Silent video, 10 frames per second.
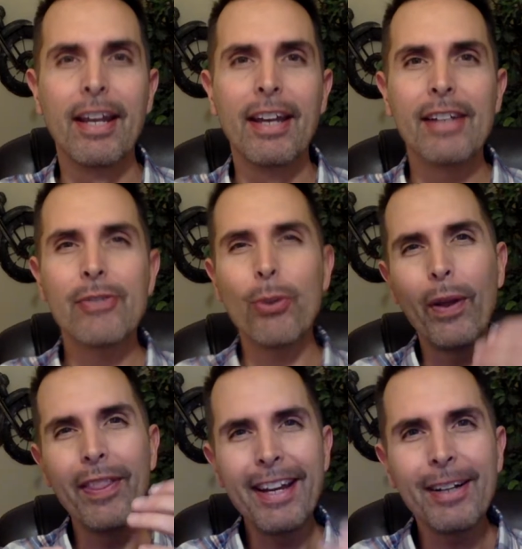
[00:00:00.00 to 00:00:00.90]
And so
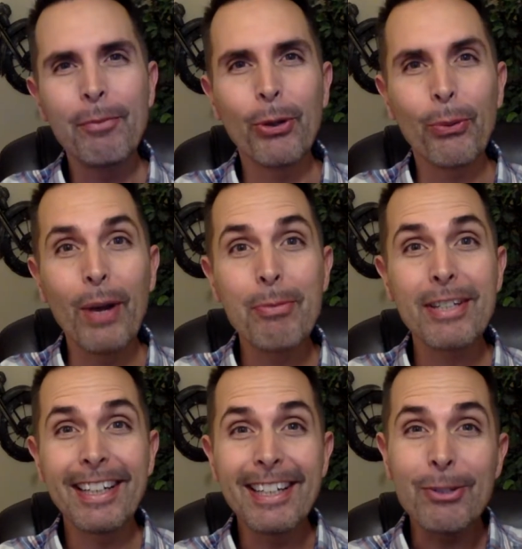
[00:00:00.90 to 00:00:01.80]
when they come to your
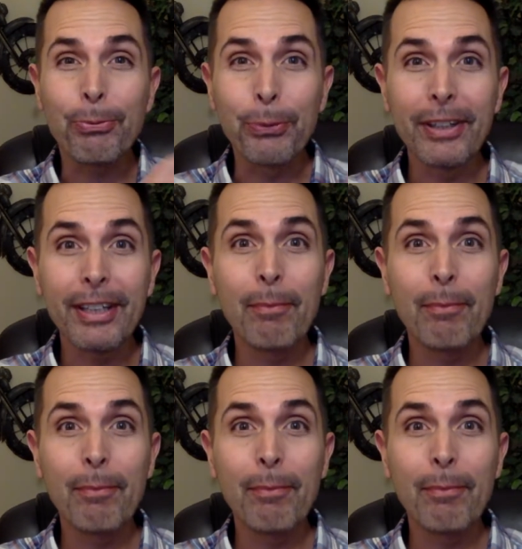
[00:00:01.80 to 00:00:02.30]
website, it's really